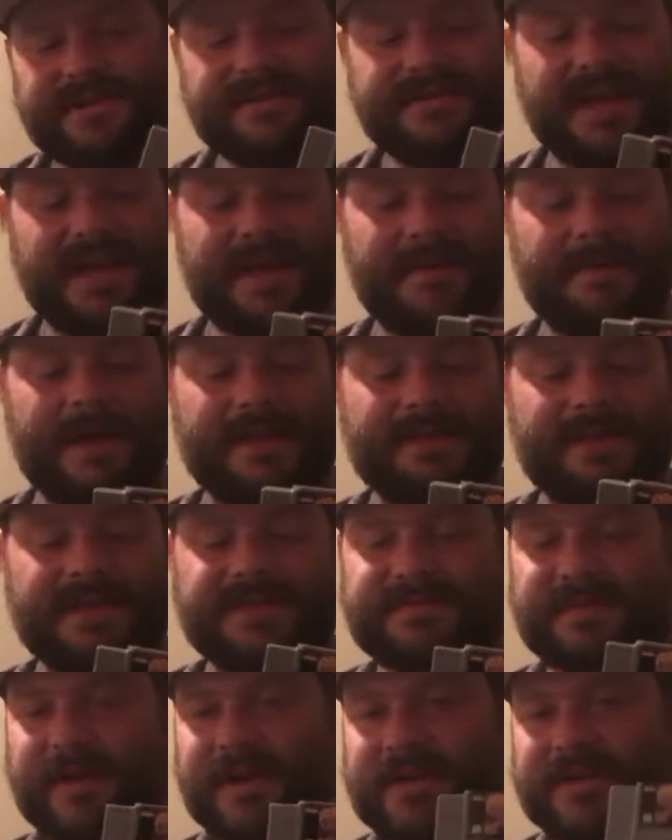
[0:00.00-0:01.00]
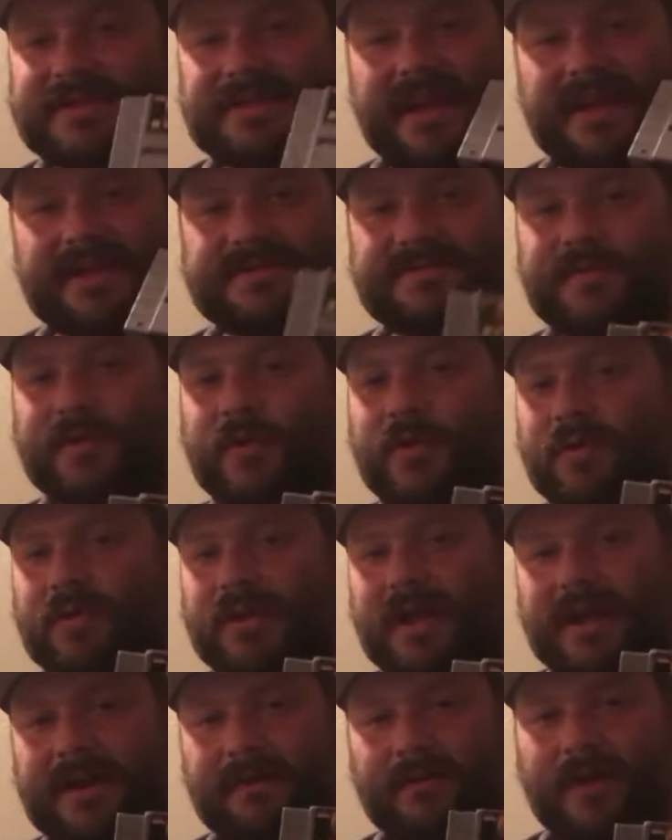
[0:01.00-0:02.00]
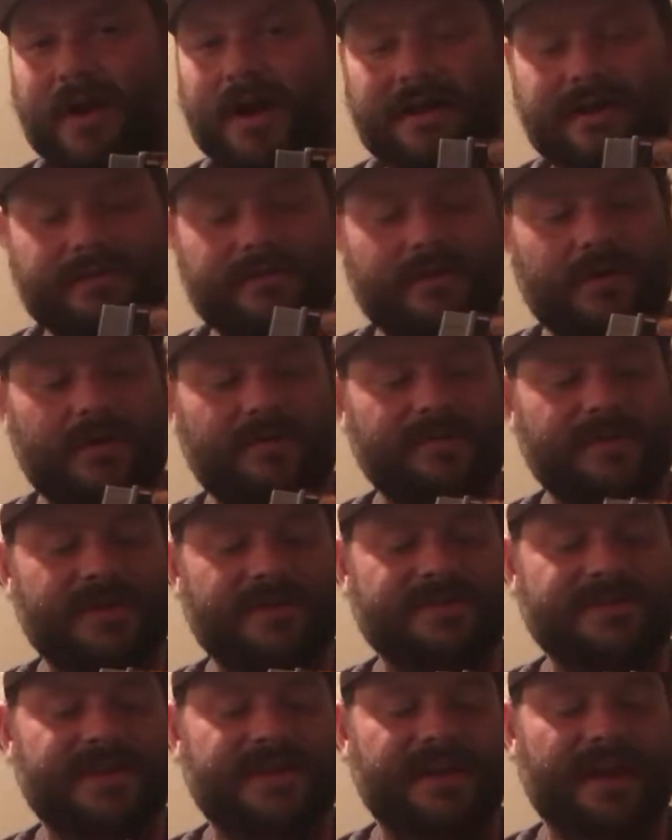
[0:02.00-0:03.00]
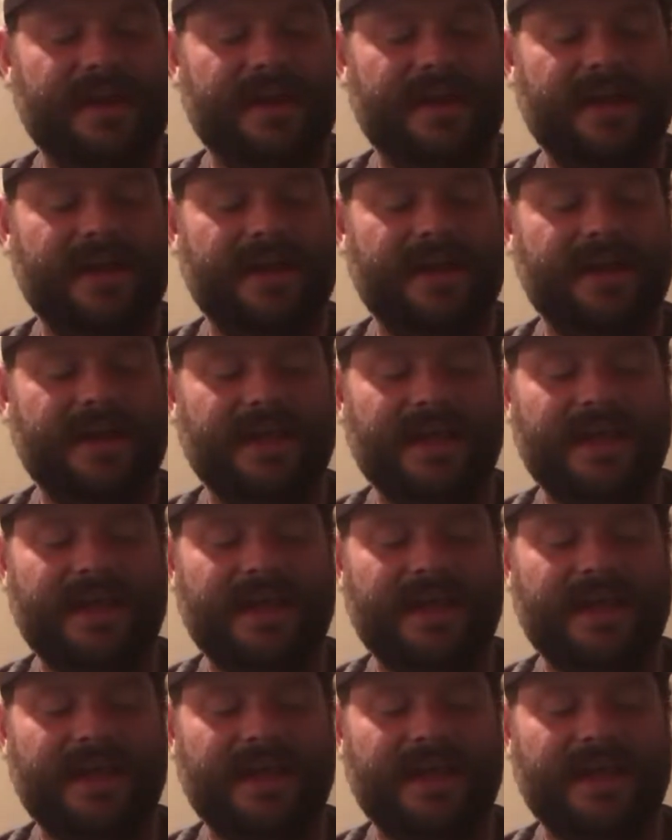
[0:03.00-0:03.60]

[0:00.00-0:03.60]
to say about this, but it's got some cool like rock and roll music in it.